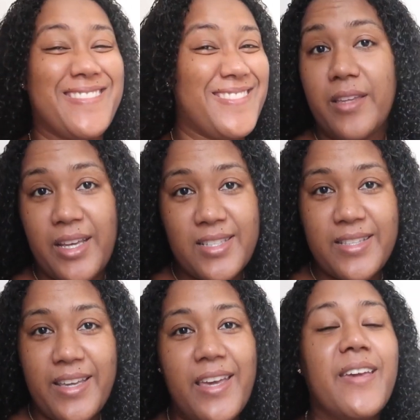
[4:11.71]
The next
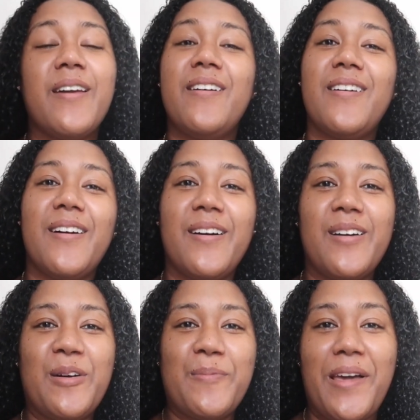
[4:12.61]
day,
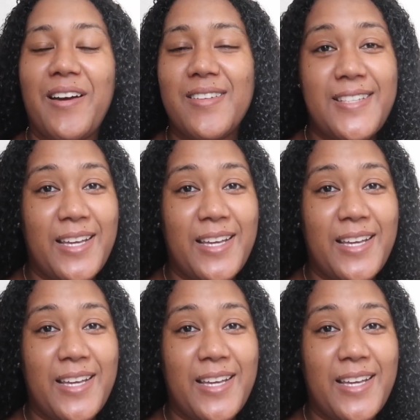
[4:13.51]
my aunt